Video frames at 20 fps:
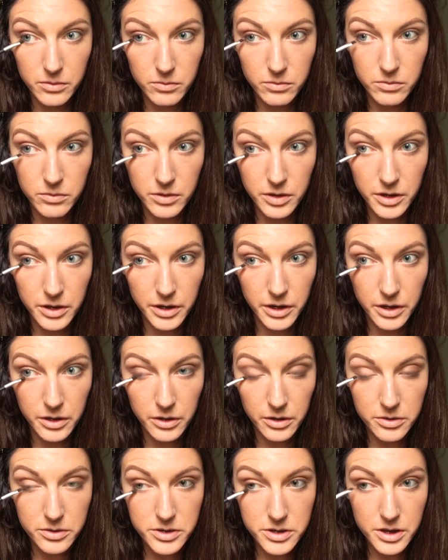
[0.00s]
really
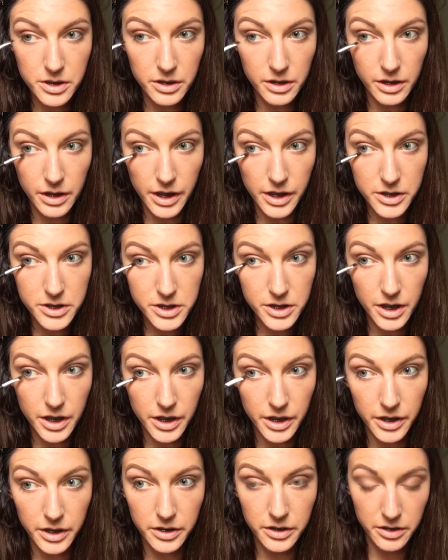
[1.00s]
close to the lash
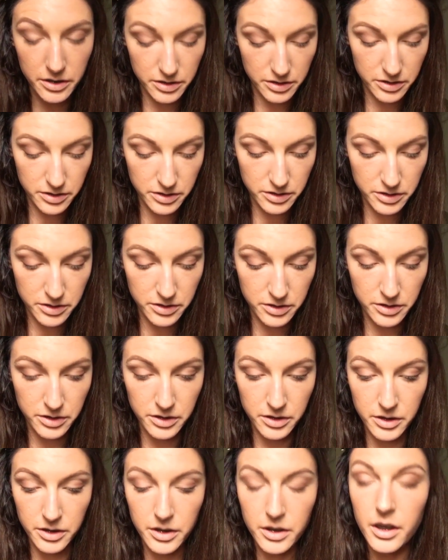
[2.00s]
line
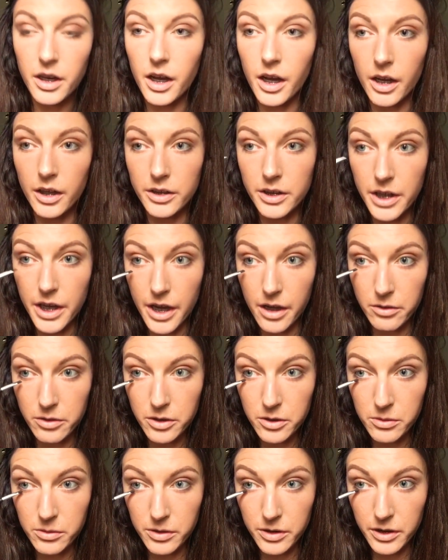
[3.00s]
on the outer
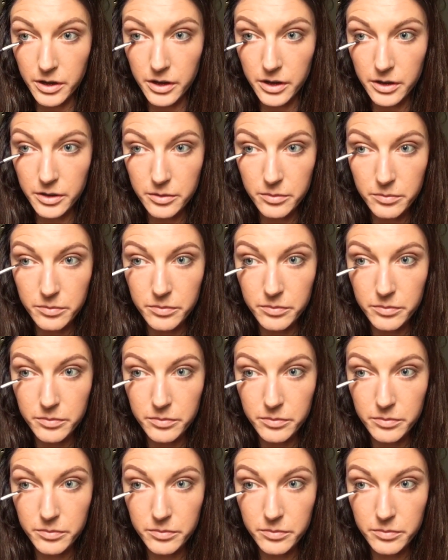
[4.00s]
corner.